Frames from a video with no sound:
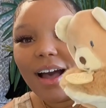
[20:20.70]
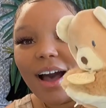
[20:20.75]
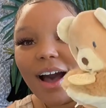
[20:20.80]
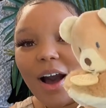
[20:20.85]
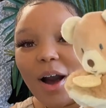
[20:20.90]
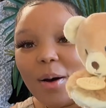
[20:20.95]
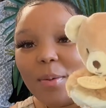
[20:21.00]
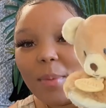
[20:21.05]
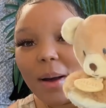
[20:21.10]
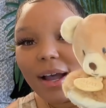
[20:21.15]

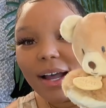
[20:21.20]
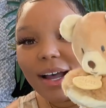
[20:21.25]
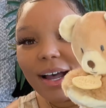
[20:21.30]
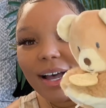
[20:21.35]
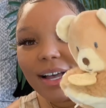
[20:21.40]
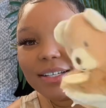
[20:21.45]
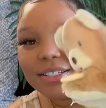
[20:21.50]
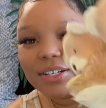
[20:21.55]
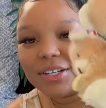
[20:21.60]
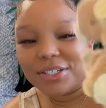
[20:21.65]
Oh my
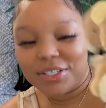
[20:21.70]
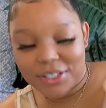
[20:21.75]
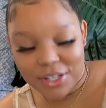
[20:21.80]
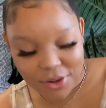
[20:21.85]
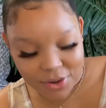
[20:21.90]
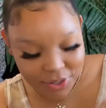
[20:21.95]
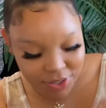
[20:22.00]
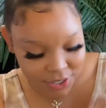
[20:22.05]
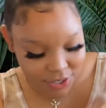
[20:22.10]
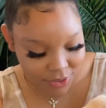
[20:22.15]
gosh, they're
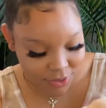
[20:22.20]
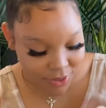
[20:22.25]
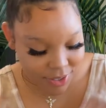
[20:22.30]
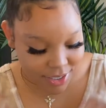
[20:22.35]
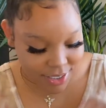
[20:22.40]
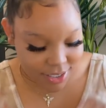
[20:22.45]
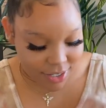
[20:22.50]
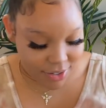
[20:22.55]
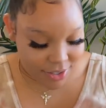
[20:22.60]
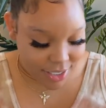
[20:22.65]
so cute
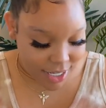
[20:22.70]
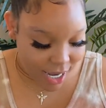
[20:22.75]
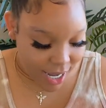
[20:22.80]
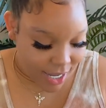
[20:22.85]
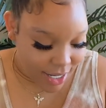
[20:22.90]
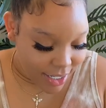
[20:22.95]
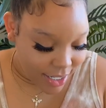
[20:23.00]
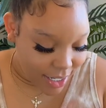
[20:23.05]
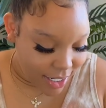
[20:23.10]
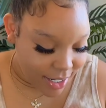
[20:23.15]
and so
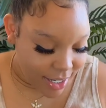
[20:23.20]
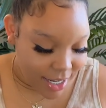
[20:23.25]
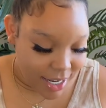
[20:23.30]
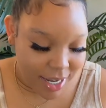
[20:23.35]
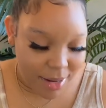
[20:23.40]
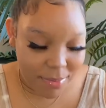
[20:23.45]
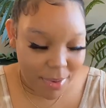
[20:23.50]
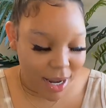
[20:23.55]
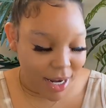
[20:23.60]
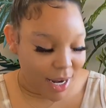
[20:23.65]
tiny.
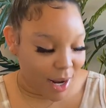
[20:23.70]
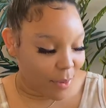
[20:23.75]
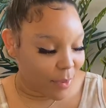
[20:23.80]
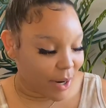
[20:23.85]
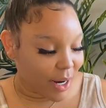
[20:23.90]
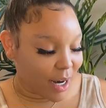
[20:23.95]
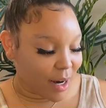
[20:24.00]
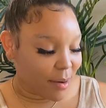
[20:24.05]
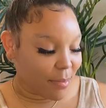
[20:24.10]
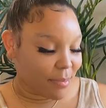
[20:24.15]
He might not
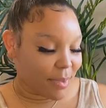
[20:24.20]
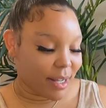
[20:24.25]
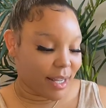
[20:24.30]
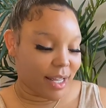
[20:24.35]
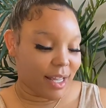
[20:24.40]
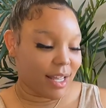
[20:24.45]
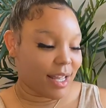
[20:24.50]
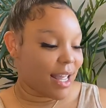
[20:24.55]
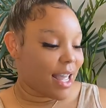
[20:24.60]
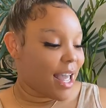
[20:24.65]
wear them,
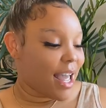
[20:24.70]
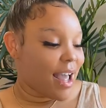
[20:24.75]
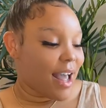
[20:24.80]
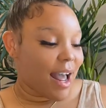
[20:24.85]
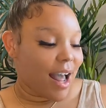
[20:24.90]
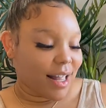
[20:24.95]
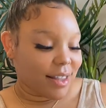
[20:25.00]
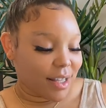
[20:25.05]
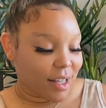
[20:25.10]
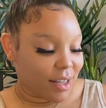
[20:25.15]
but
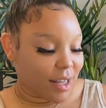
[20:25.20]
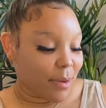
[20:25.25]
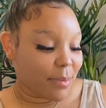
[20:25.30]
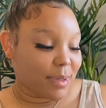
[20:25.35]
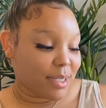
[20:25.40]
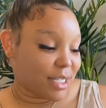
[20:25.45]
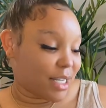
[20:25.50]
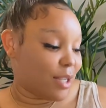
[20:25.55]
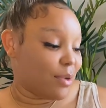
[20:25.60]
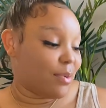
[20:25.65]
I thought they
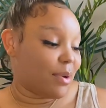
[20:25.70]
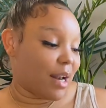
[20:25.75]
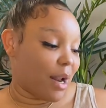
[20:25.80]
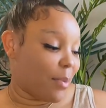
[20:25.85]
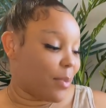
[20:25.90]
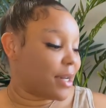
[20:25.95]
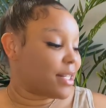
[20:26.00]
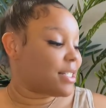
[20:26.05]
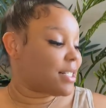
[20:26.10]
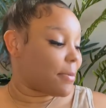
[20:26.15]
was cute and I
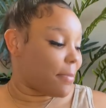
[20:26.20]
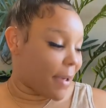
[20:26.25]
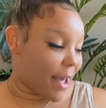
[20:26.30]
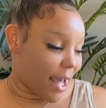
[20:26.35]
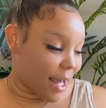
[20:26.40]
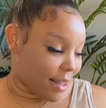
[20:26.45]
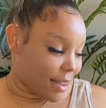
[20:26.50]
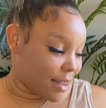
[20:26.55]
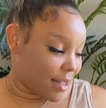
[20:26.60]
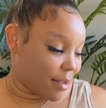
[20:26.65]
wanted to
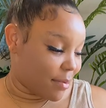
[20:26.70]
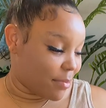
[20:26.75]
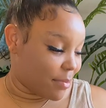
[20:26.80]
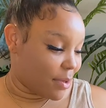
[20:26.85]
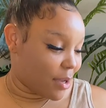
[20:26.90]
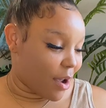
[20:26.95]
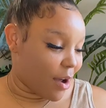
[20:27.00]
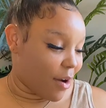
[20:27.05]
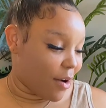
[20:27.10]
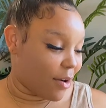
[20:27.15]
pack them,
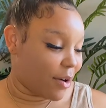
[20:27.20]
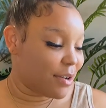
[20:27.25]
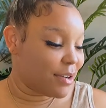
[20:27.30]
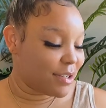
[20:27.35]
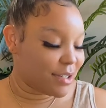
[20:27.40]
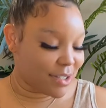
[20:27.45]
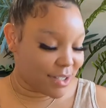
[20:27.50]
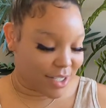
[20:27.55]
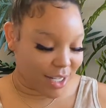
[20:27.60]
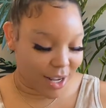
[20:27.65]
y'all.
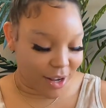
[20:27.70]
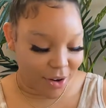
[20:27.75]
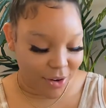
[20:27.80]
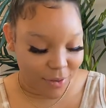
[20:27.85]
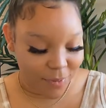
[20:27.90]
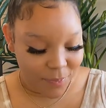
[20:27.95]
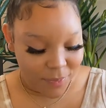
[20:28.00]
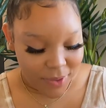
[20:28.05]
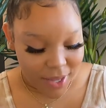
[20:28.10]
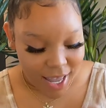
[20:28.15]

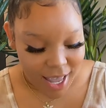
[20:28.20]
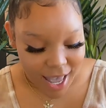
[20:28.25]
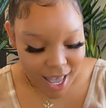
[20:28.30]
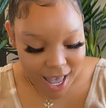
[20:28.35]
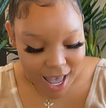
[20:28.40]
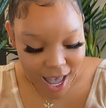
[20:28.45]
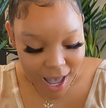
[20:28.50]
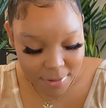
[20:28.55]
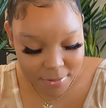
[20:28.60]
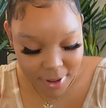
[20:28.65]
So
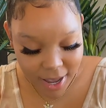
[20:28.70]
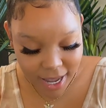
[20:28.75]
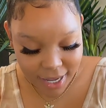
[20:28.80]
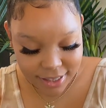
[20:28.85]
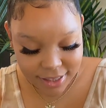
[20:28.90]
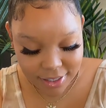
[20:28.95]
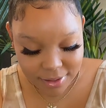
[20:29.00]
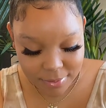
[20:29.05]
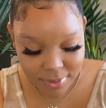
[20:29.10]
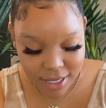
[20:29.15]
I
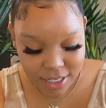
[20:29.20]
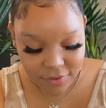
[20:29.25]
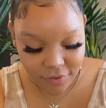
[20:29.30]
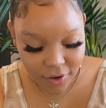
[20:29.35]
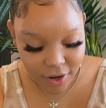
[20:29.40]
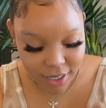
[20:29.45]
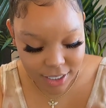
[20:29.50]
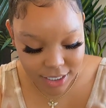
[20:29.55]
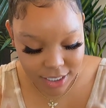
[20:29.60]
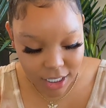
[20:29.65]
packed them. As
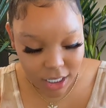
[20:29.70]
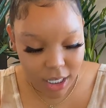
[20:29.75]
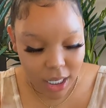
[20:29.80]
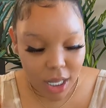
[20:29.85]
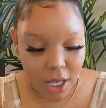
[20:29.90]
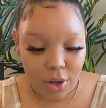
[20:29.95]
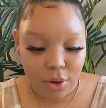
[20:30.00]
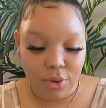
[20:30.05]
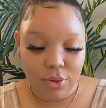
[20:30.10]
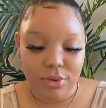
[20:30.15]
far as
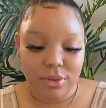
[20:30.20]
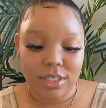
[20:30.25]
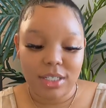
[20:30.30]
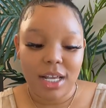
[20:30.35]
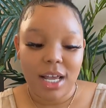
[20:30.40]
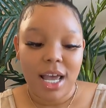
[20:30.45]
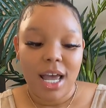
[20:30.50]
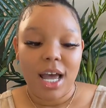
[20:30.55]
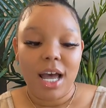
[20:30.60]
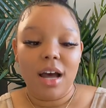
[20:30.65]
clothes,
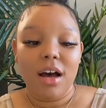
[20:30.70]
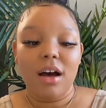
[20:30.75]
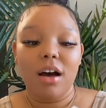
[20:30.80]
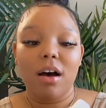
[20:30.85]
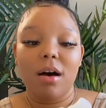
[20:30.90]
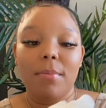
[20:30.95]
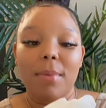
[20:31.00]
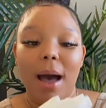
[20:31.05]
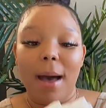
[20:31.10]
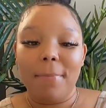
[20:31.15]

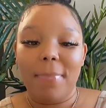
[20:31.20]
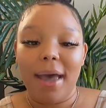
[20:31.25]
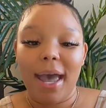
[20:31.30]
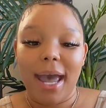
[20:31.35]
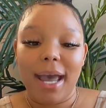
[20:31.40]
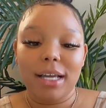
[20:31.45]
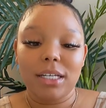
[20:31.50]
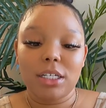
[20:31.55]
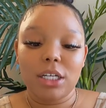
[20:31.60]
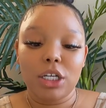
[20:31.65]
I
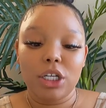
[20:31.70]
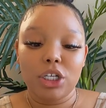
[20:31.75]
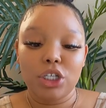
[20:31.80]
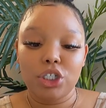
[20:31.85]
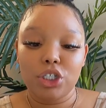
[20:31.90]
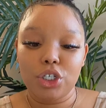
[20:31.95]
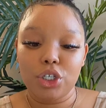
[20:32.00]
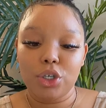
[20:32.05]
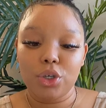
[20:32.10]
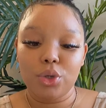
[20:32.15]
packed
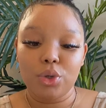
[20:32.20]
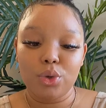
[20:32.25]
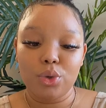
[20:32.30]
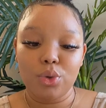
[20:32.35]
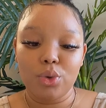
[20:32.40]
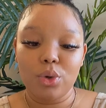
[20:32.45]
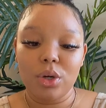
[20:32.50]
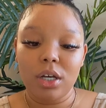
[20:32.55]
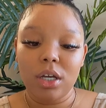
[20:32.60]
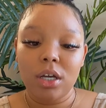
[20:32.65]

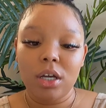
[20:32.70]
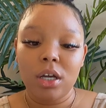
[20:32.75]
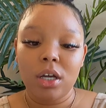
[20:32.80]
2